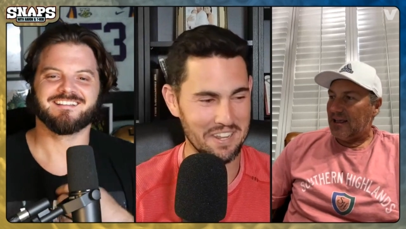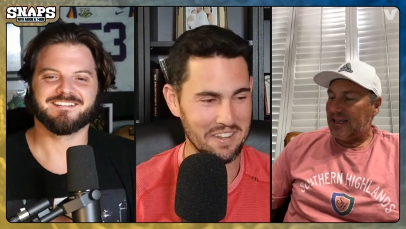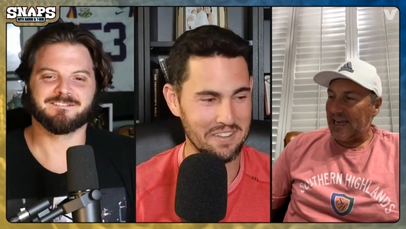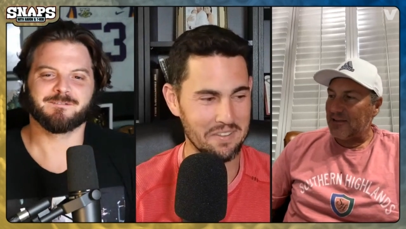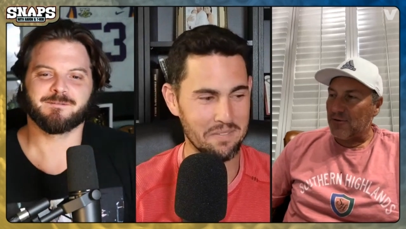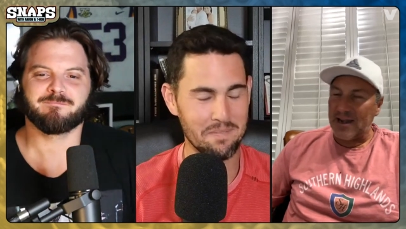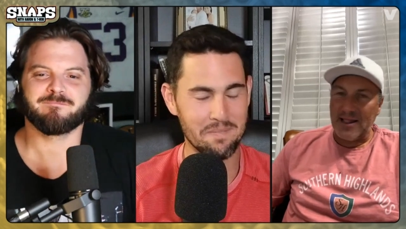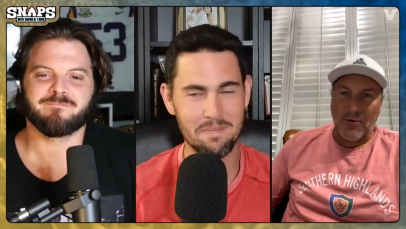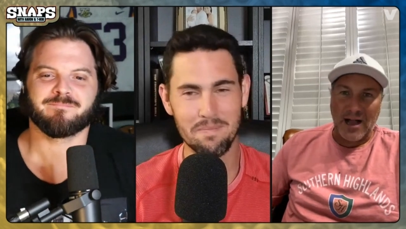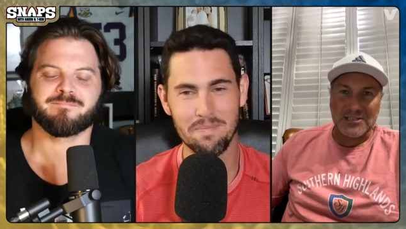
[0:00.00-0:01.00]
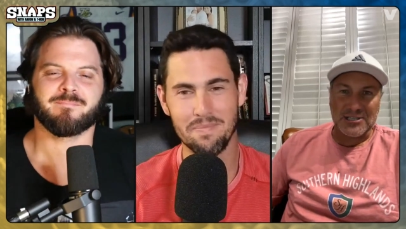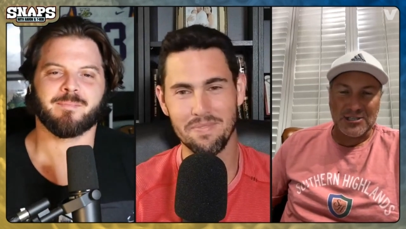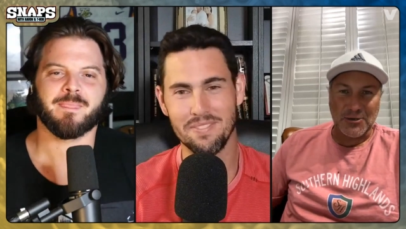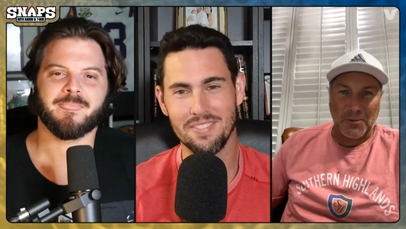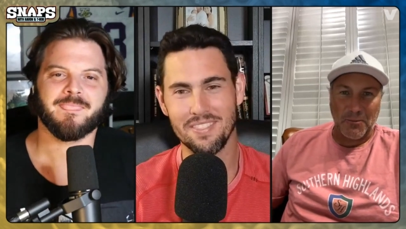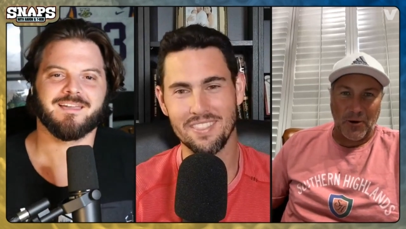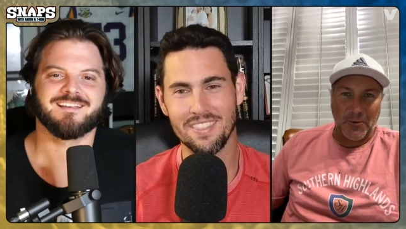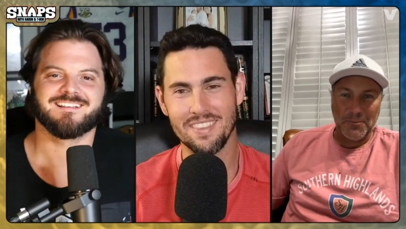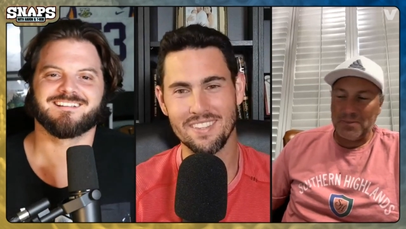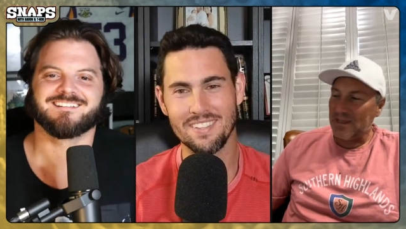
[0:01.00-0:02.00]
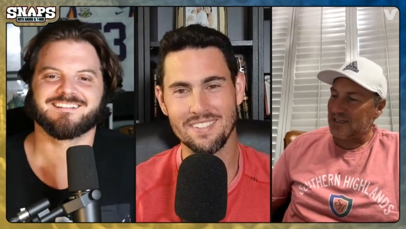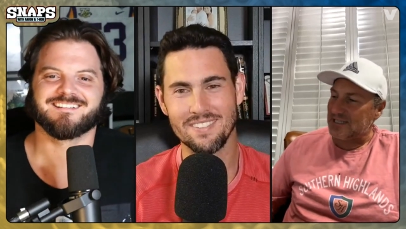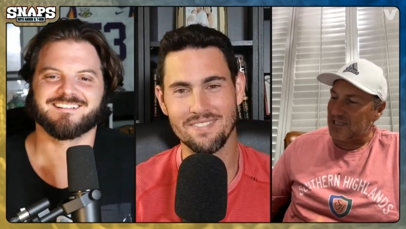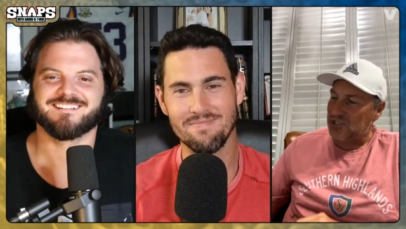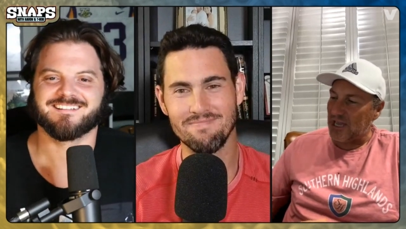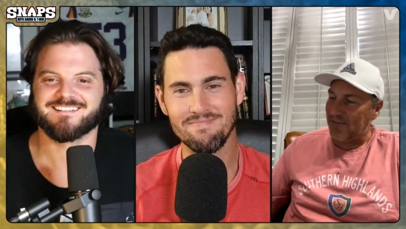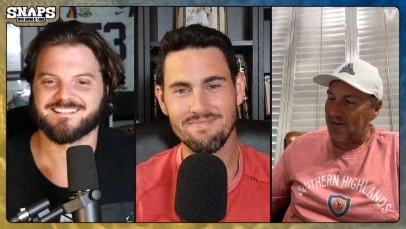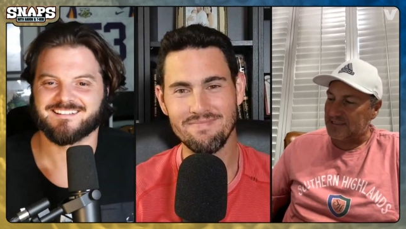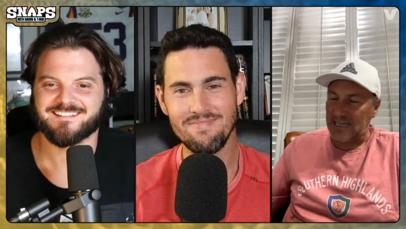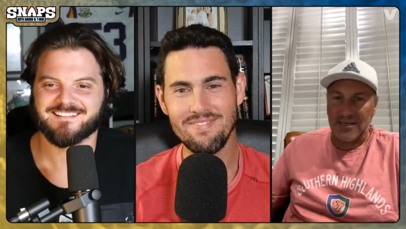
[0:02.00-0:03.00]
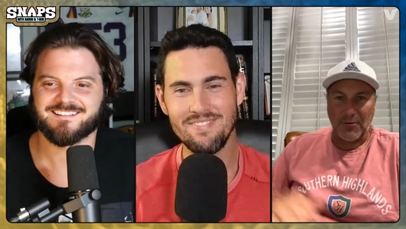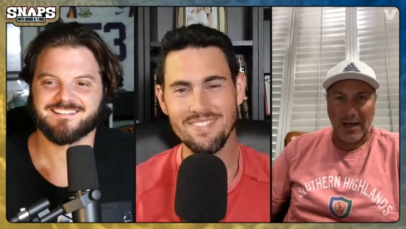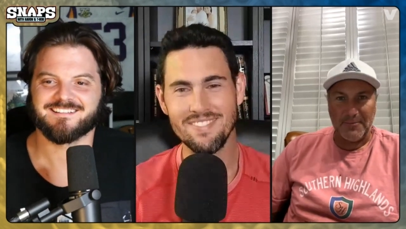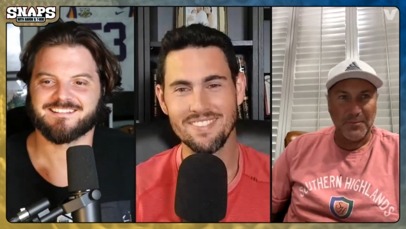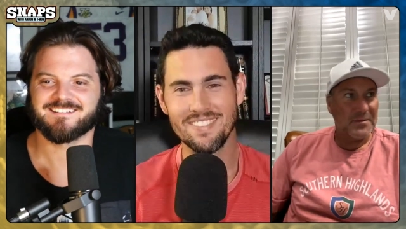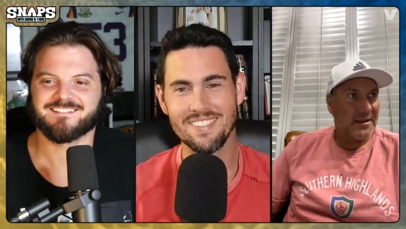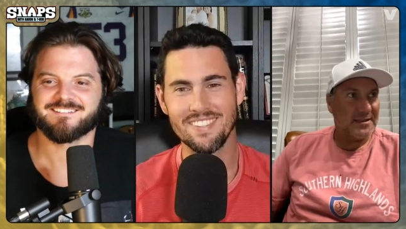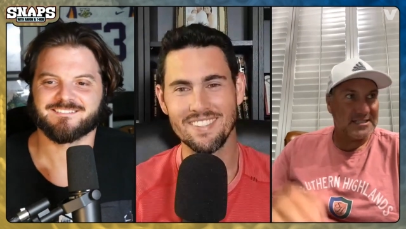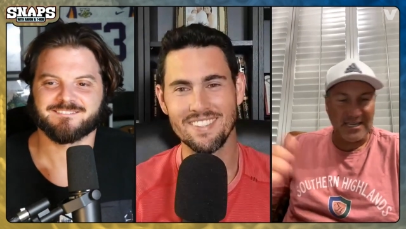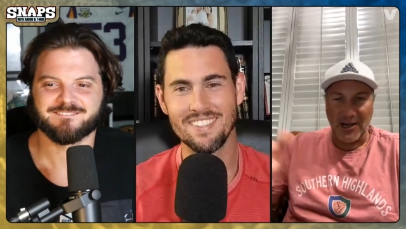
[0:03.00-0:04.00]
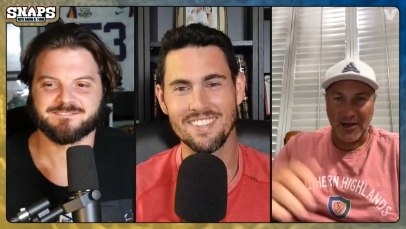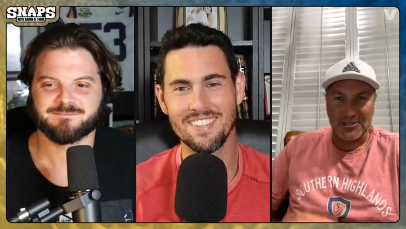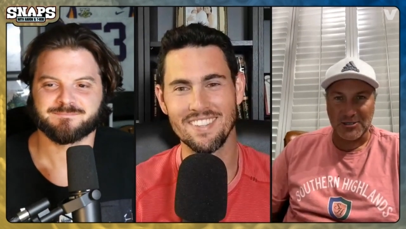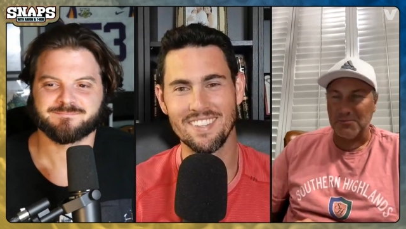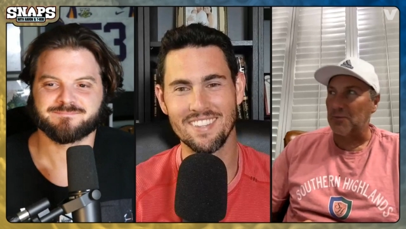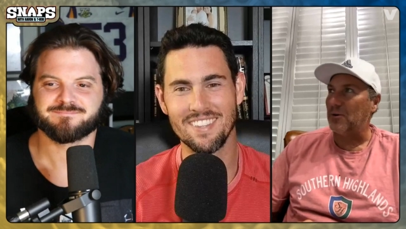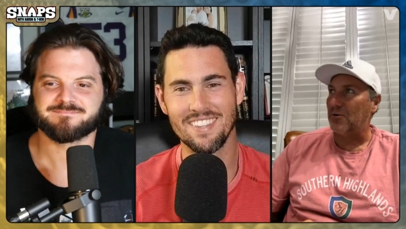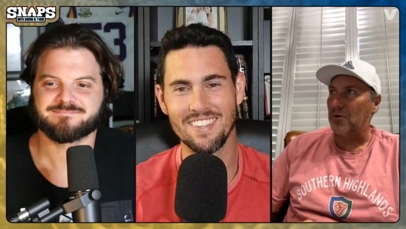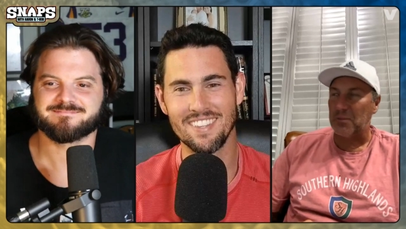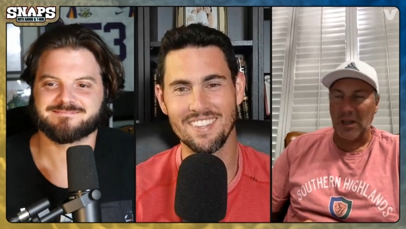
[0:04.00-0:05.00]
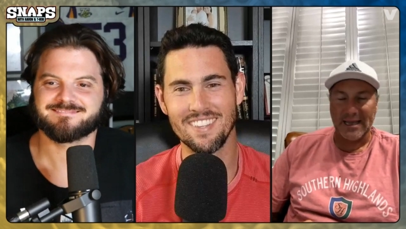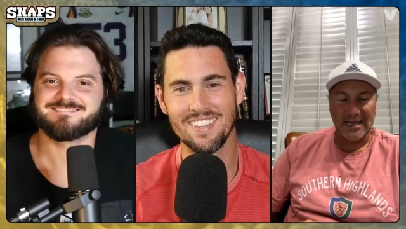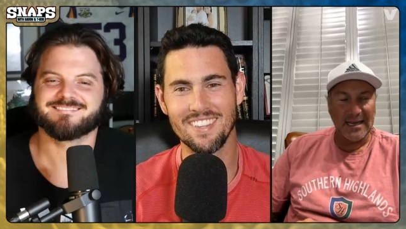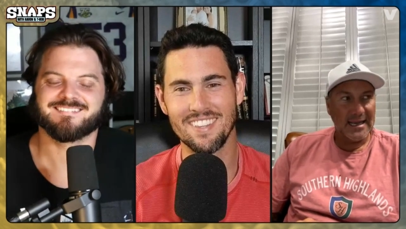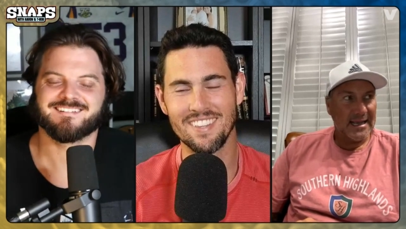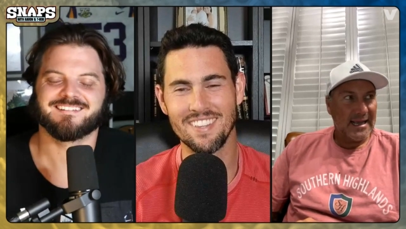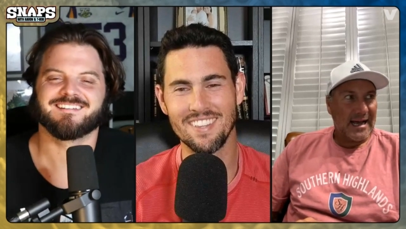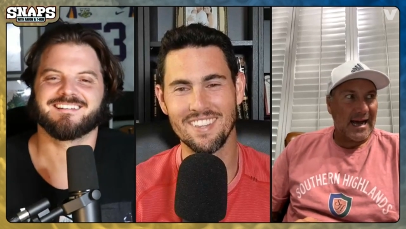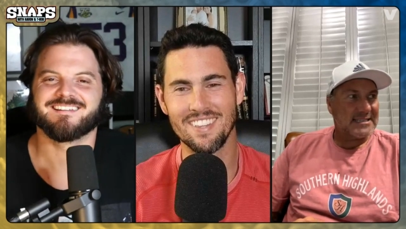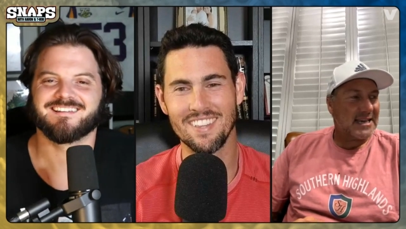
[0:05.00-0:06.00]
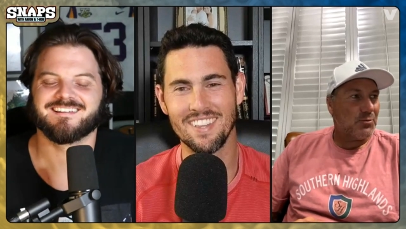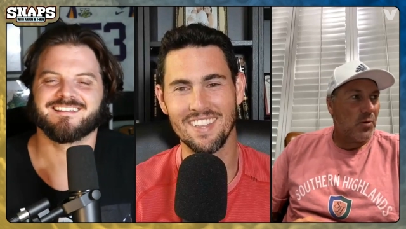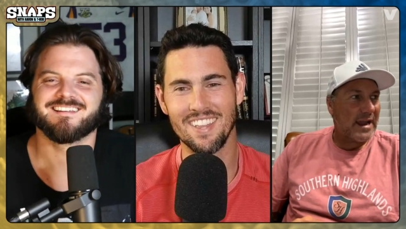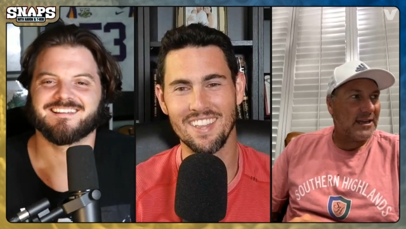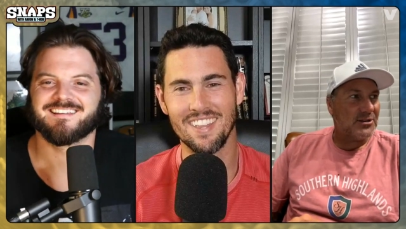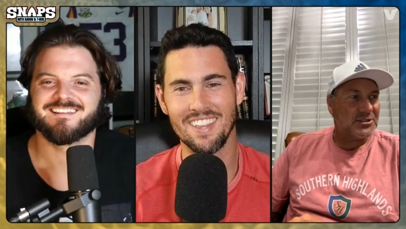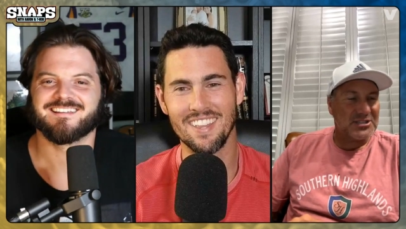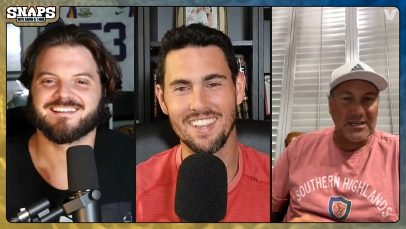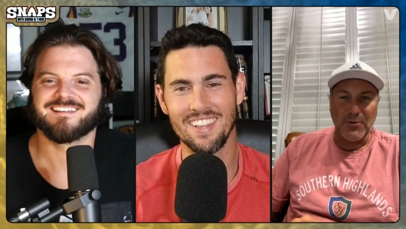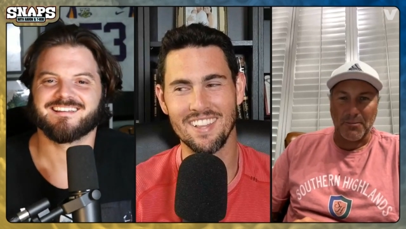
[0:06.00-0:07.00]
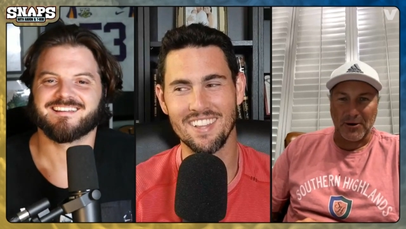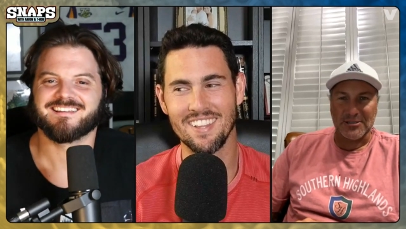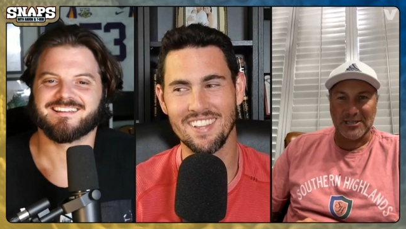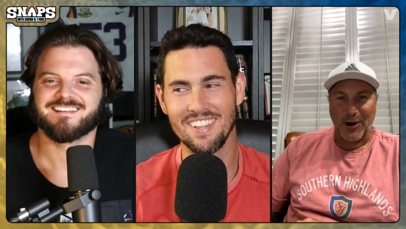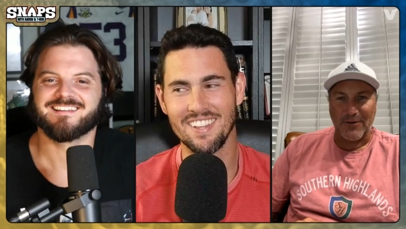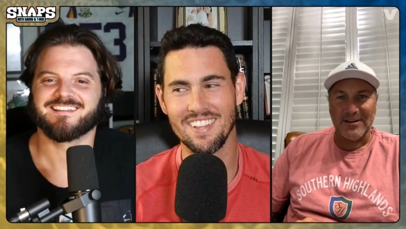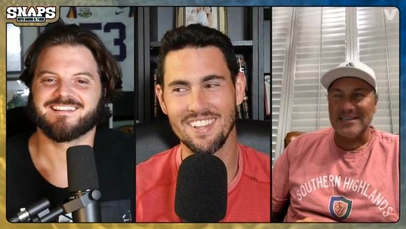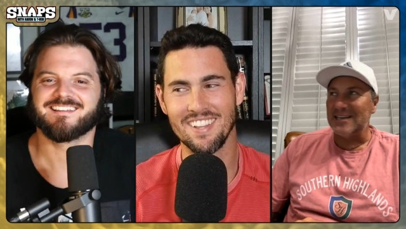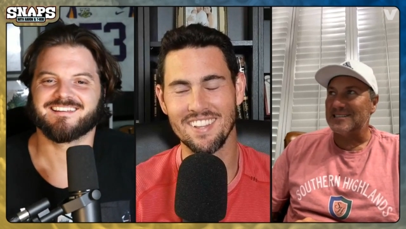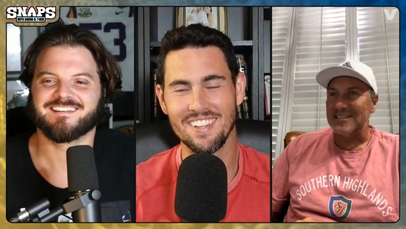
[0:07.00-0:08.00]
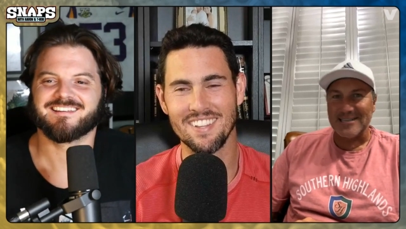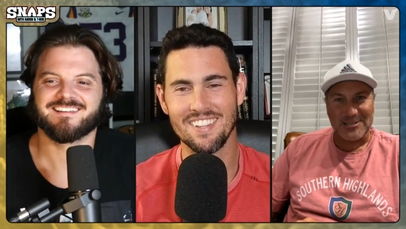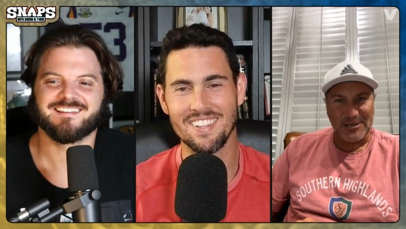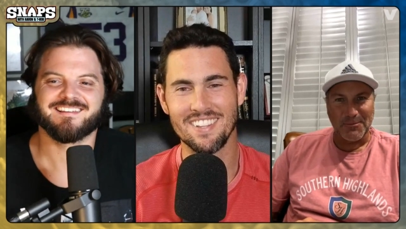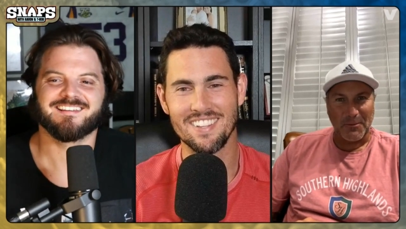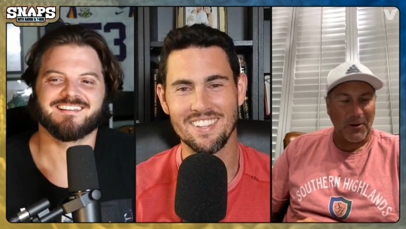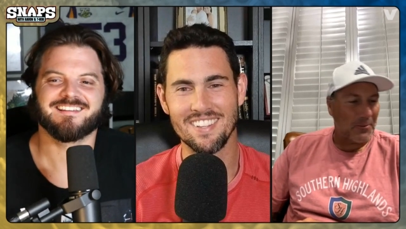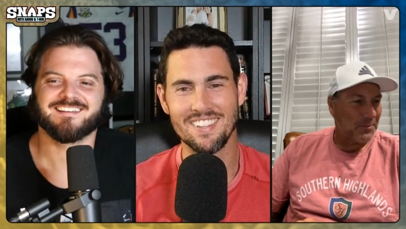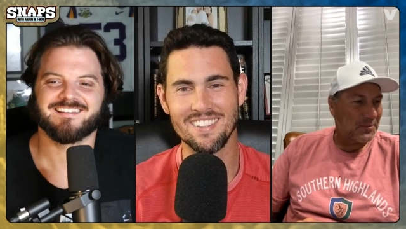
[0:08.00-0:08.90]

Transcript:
Speaker 1: getting ready to watch the Super Bowl. And I said, Jeff, I'll tell you what. The Seahawks Super Bowl, we're playing. I said, wait till you see what Percy Harvin does in this Super Bowl.